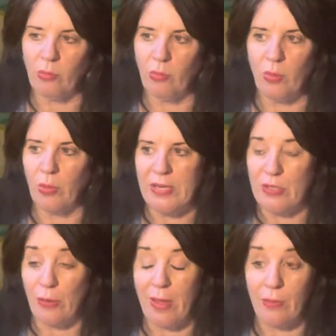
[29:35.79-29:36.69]
one
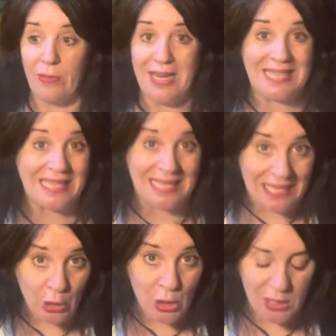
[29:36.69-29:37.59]
reason or another, and then it's
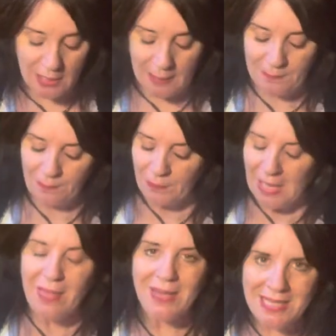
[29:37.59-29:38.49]
years.
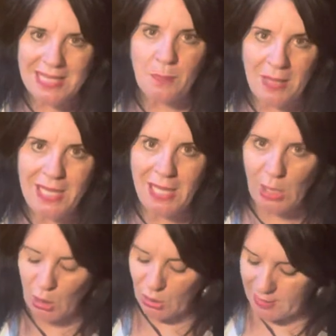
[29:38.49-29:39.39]
This has been
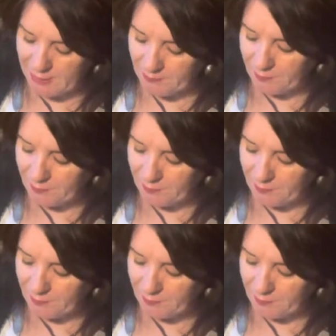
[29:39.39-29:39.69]
years.